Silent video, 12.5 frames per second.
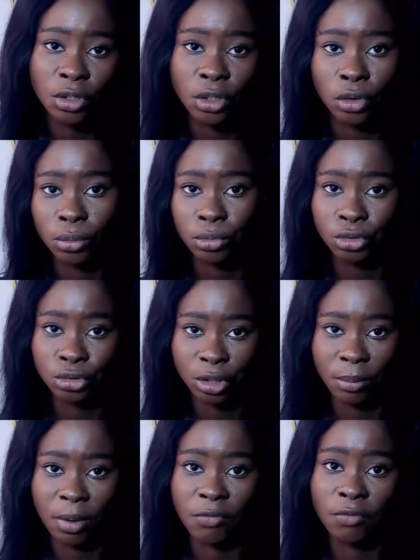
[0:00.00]
income
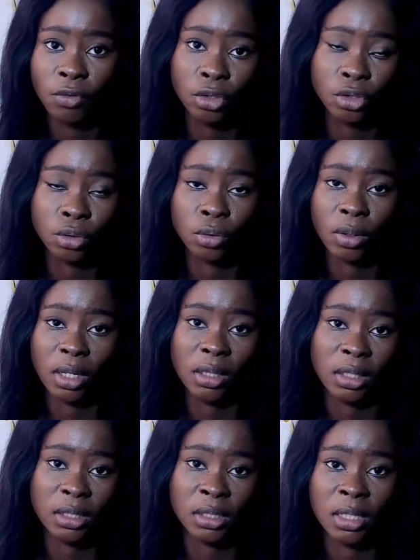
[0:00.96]
stream and focus on other
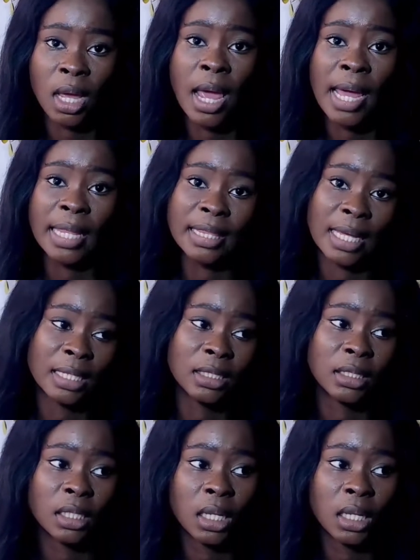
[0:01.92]
things that